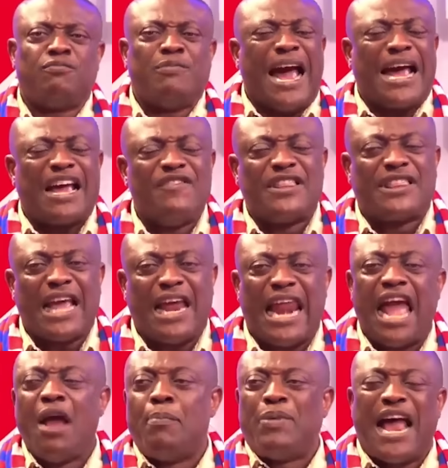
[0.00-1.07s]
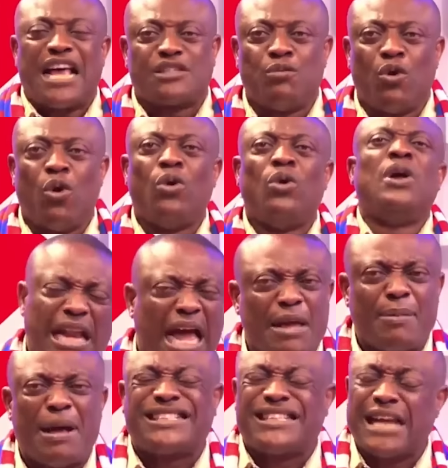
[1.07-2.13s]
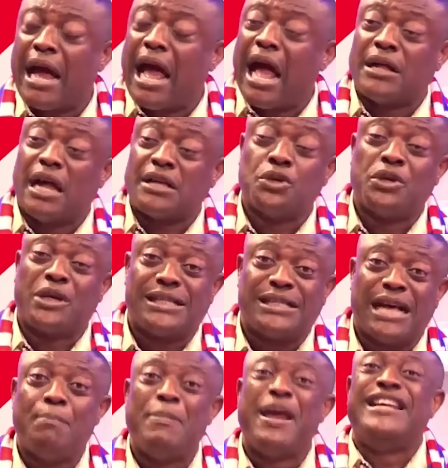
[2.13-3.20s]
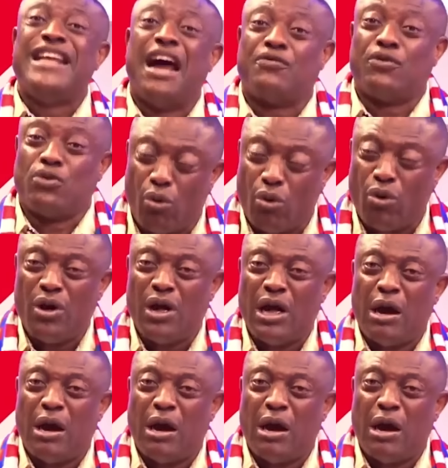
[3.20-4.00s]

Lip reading: by Kevin Taylor A Plus mo na you better as educate your media for no